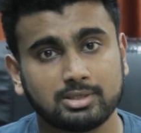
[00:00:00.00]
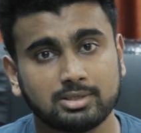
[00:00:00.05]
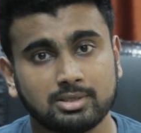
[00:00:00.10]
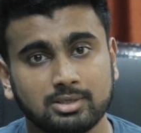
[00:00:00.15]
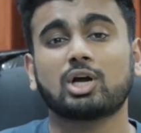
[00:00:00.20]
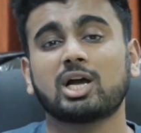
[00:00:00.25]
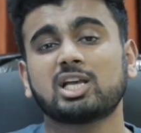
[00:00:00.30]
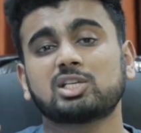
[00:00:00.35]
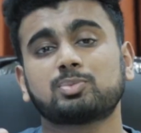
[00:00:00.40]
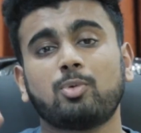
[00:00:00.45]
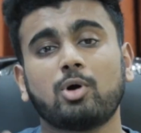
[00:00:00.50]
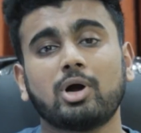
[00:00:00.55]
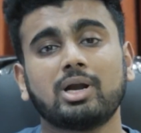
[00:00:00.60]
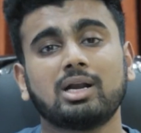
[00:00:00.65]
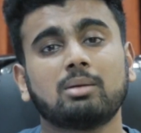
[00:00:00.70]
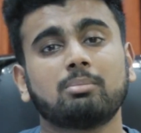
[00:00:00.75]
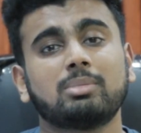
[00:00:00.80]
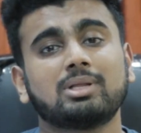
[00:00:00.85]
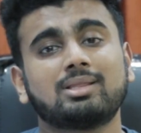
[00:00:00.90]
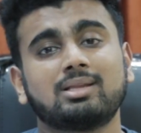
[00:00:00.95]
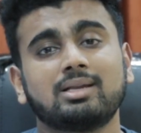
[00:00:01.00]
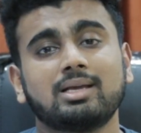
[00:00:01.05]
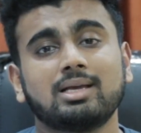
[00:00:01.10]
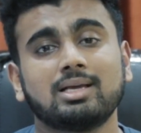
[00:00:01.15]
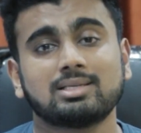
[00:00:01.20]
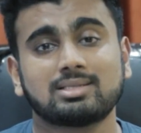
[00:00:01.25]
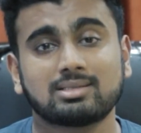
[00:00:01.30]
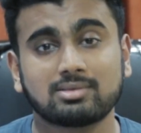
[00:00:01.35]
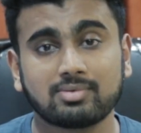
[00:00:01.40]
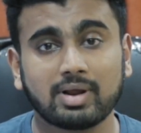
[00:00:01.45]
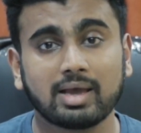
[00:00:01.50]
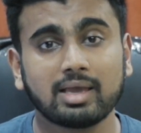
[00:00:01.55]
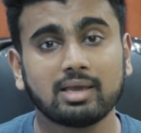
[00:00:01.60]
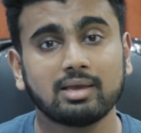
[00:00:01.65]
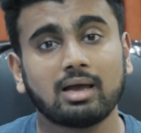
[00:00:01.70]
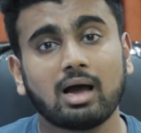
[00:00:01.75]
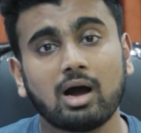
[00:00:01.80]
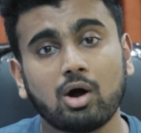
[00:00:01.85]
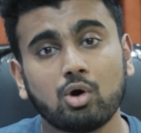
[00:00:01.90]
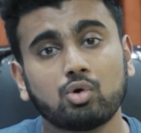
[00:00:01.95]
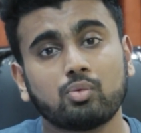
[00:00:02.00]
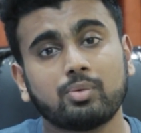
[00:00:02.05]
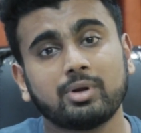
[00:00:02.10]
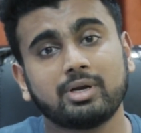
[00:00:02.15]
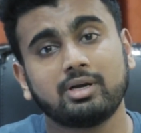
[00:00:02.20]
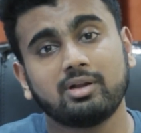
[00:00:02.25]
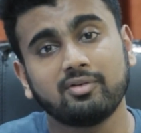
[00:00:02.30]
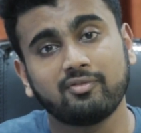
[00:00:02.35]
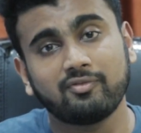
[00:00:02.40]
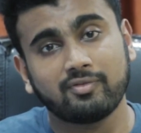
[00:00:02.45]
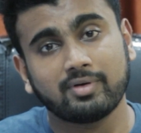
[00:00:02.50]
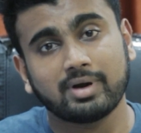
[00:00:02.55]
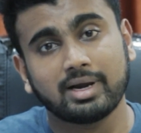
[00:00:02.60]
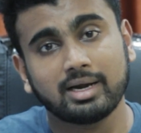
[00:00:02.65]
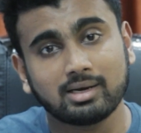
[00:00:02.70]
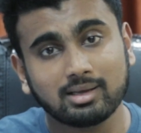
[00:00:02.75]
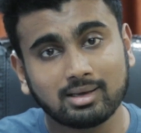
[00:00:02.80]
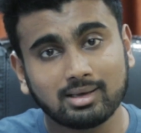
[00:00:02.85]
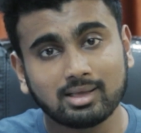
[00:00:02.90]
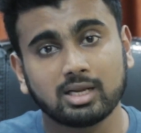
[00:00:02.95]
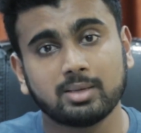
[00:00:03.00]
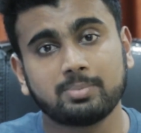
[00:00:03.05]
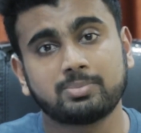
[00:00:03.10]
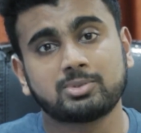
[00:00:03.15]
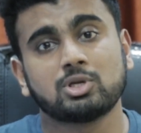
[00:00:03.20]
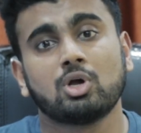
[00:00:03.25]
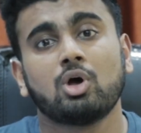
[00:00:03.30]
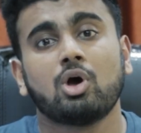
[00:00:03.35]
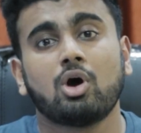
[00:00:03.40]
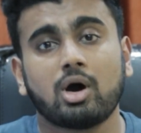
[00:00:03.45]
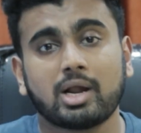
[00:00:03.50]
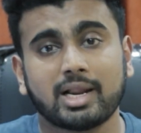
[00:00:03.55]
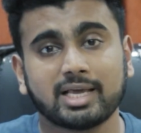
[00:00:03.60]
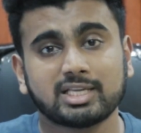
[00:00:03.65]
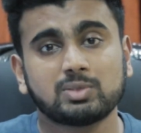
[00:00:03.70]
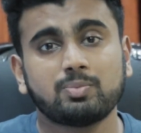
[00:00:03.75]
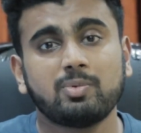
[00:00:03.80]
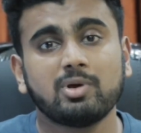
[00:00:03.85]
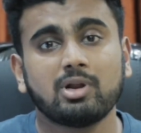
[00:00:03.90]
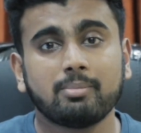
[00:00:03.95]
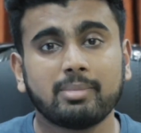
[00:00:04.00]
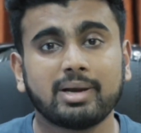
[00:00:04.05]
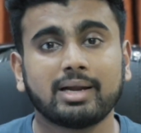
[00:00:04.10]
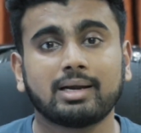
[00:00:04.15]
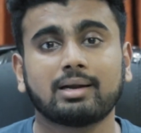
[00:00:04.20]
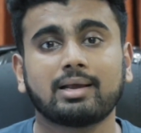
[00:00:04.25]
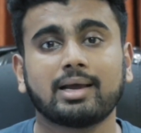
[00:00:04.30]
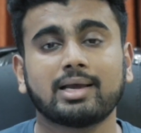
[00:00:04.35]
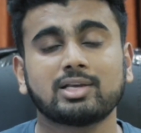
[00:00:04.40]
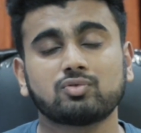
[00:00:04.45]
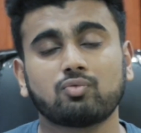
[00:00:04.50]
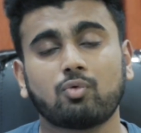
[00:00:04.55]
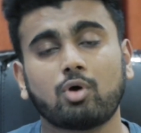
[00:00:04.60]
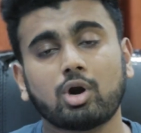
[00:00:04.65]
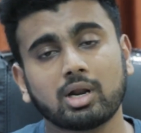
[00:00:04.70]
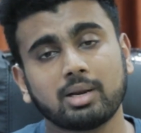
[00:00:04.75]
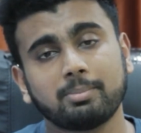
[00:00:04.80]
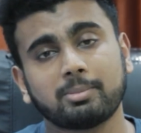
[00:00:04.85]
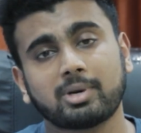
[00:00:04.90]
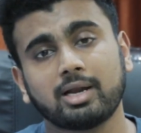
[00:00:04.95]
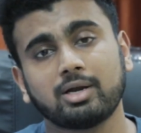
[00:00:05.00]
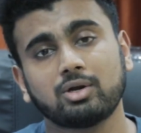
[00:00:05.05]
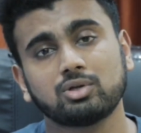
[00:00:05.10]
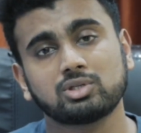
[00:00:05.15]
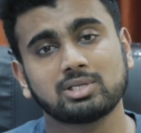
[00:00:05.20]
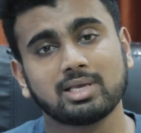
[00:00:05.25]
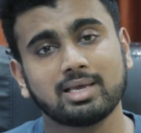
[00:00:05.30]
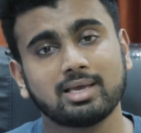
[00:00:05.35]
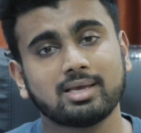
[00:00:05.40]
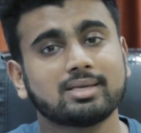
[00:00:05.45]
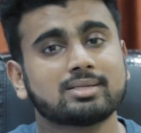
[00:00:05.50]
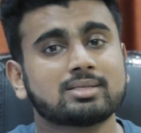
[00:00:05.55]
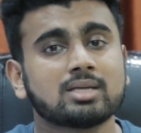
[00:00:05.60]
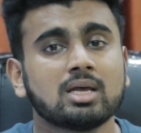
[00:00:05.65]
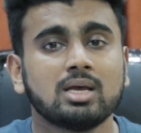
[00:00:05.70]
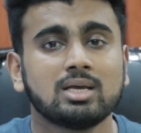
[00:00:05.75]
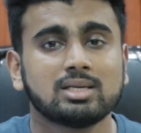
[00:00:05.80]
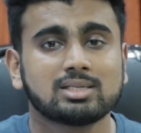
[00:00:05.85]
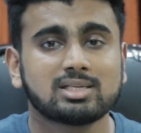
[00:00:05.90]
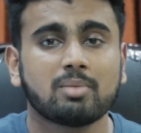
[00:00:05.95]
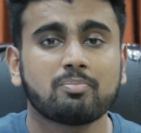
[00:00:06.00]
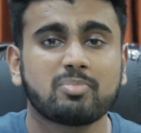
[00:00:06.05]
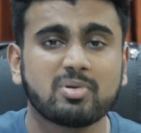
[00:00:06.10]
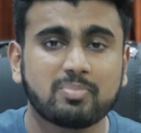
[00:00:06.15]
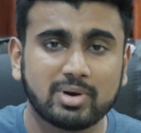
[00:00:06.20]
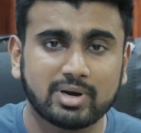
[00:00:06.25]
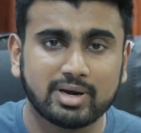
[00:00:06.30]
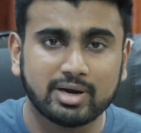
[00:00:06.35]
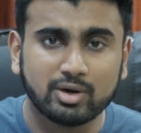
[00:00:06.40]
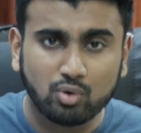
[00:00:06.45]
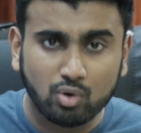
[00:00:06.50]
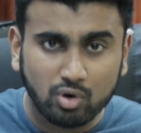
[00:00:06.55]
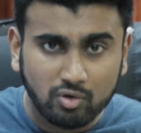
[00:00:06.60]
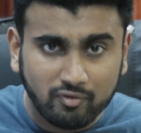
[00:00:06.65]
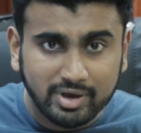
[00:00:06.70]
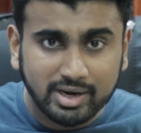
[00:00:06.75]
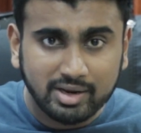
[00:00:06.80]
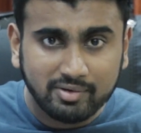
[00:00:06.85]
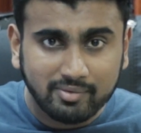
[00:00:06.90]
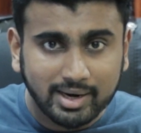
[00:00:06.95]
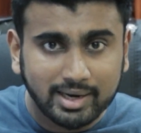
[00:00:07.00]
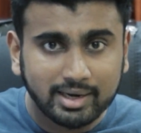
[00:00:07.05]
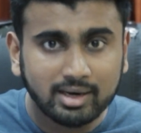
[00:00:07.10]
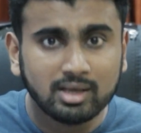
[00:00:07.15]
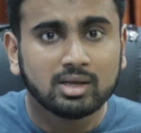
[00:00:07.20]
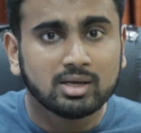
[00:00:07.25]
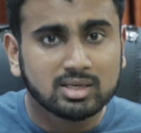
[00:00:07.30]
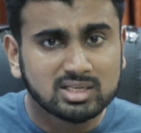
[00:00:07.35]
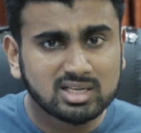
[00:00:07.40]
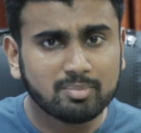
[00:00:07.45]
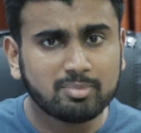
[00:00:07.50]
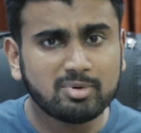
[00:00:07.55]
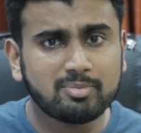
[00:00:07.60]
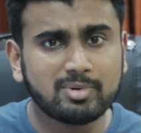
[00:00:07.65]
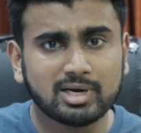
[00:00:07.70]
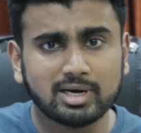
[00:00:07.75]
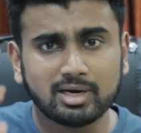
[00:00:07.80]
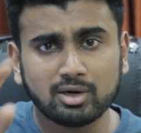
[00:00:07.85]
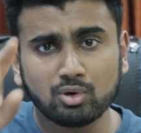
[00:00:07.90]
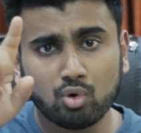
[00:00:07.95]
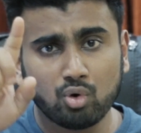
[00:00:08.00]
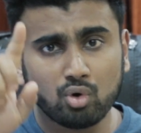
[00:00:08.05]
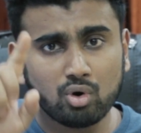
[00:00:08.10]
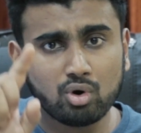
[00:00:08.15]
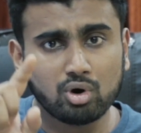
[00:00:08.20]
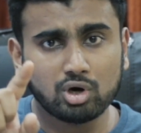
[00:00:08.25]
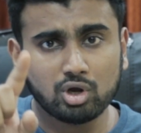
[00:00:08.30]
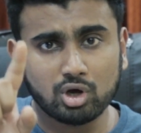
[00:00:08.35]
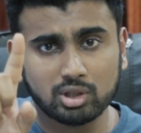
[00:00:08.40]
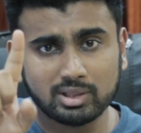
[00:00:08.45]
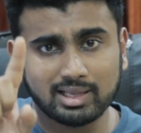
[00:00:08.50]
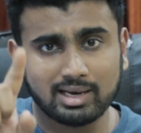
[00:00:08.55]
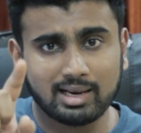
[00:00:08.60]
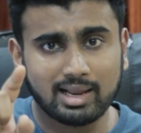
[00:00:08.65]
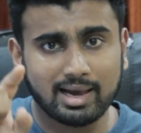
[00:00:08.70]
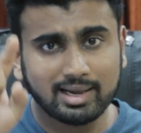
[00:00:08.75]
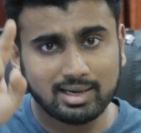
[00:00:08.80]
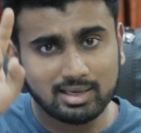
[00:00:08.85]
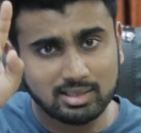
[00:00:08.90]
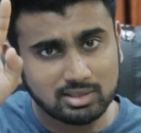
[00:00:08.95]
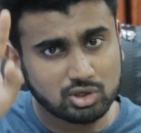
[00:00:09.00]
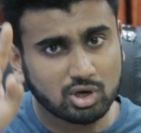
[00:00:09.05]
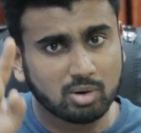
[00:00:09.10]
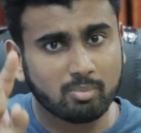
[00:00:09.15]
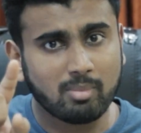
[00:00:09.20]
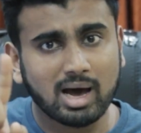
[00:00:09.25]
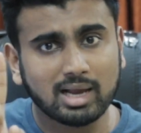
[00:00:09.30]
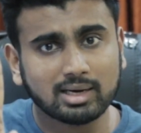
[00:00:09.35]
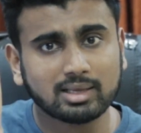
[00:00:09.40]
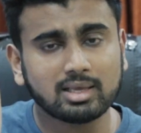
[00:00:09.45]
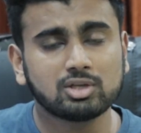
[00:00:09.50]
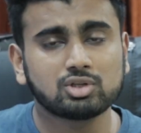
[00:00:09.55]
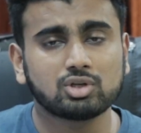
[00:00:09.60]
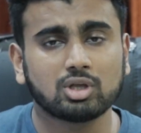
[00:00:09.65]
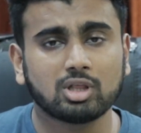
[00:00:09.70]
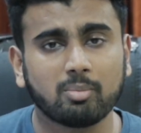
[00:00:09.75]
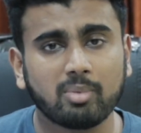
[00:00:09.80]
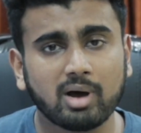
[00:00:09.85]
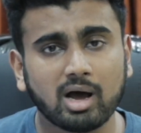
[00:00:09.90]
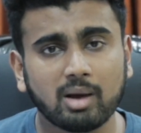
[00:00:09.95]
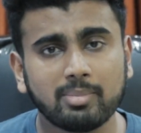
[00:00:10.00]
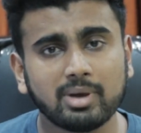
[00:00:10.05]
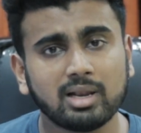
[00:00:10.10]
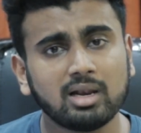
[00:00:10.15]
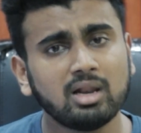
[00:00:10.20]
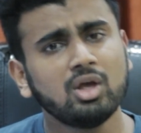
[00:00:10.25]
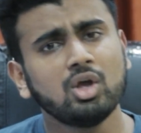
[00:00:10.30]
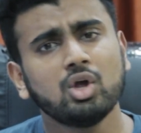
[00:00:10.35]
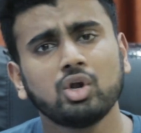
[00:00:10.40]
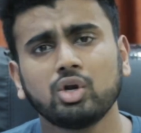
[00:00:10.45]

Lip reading: So guys, point number 3 is try out with different grips or experiment, guys. What I'm trying to say is some people tend to hold very wide, some people tend to hold on the lines or markings on the barbell.